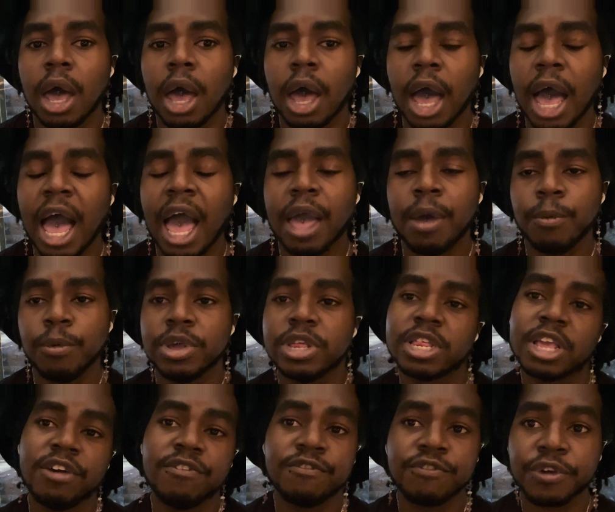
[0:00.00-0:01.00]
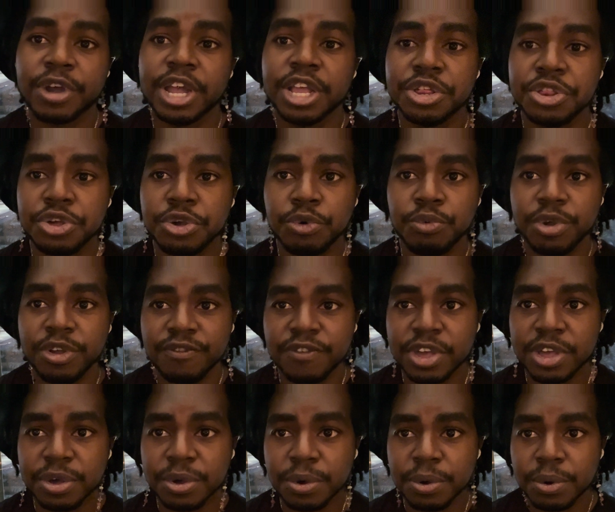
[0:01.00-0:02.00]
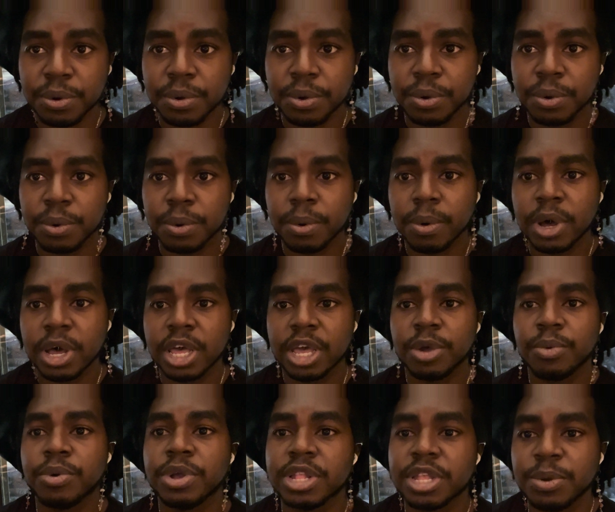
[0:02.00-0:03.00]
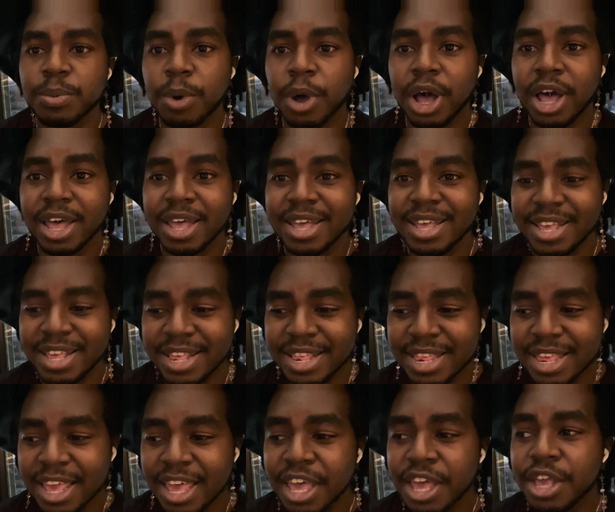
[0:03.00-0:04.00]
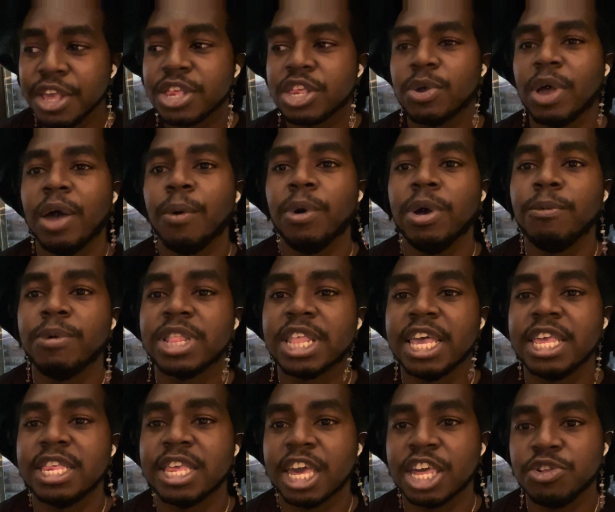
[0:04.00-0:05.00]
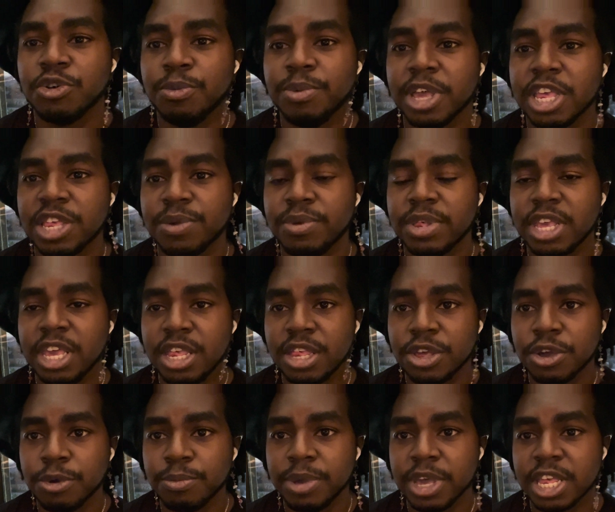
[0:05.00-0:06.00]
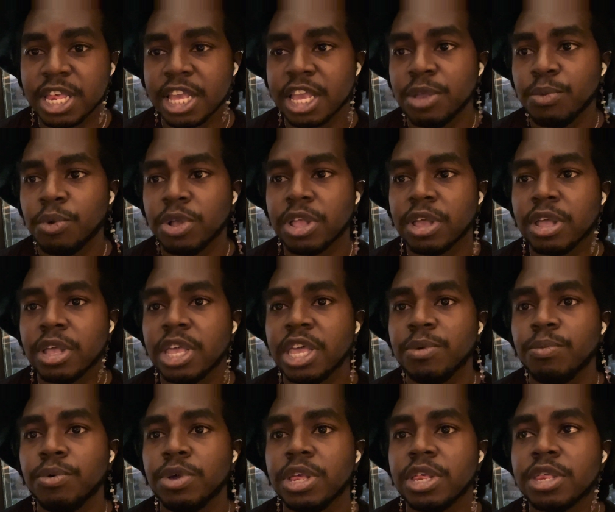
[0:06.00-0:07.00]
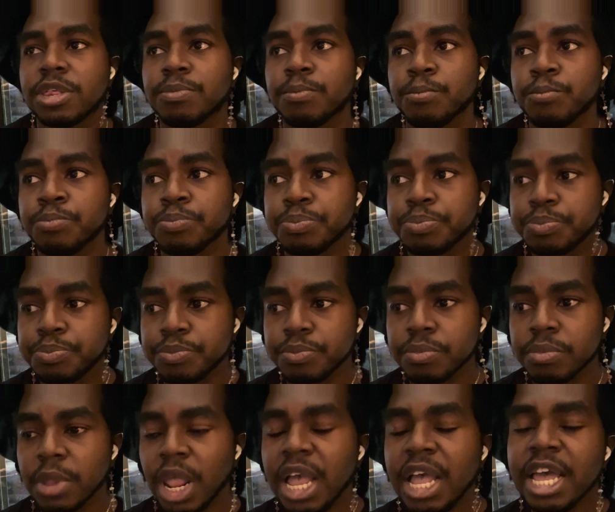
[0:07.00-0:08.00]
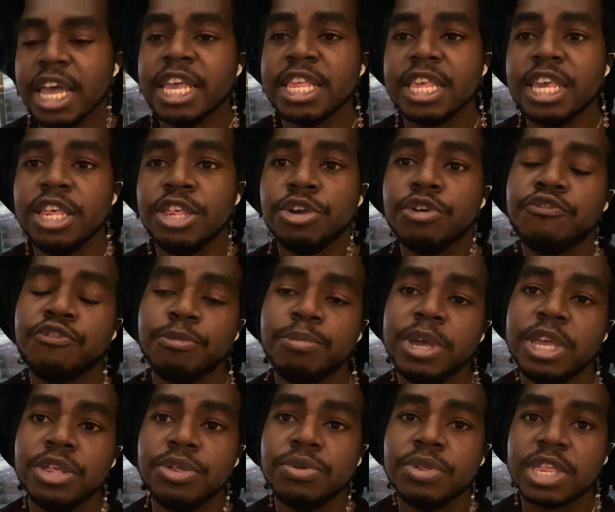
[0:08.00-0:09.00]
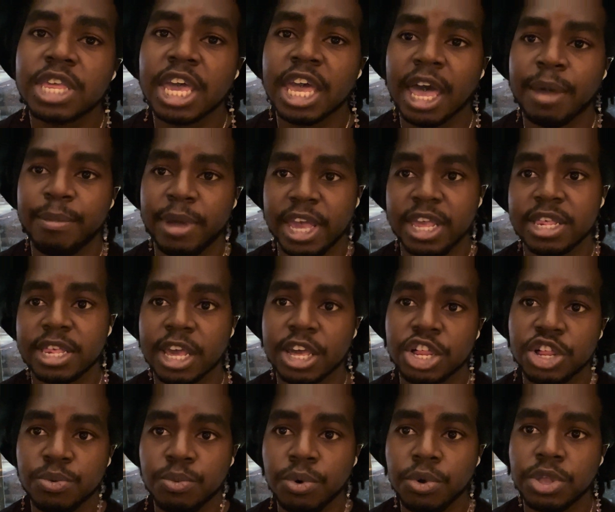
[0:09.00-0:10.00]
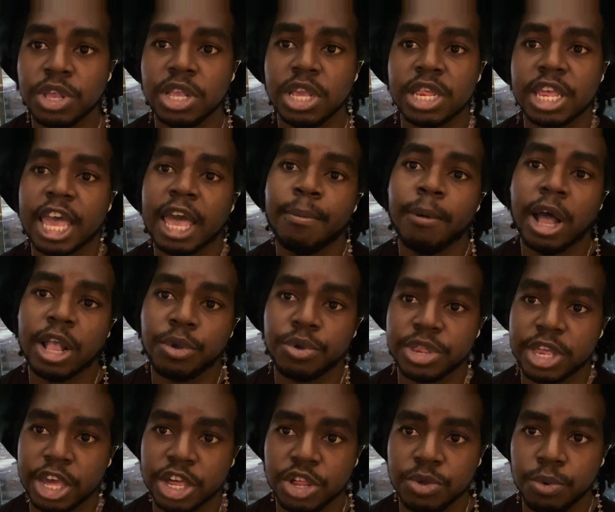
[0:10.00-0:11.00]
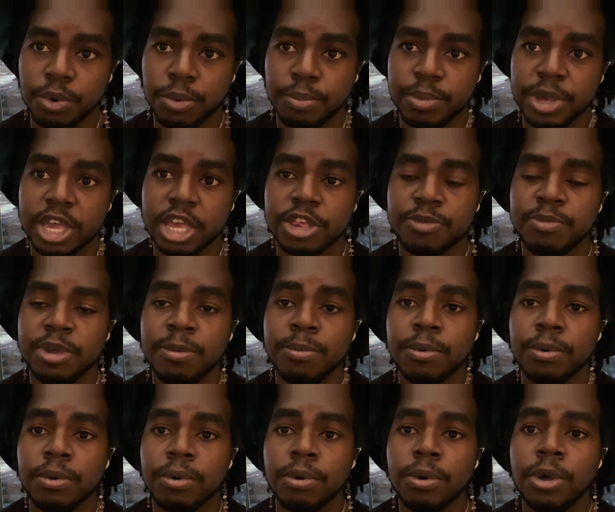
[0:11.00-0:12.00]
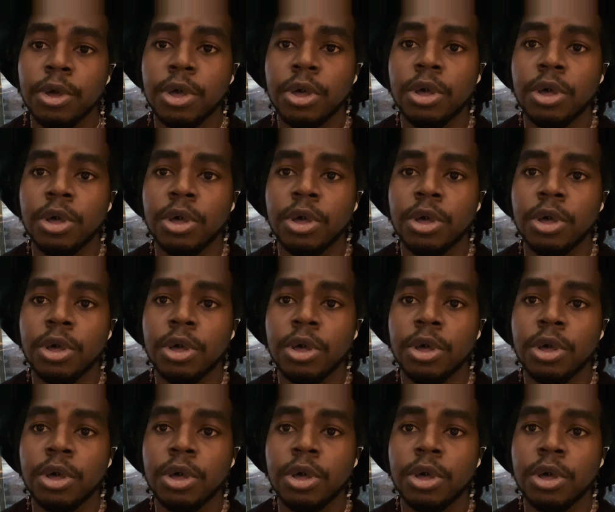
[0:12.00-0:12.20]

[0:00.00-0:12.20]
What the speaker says: I was afraid to reveal what it really was. So I went with asexual because it was easier, because I didn't want to, it's easier for me to say I'm asexual than to say I'm autosexual, because people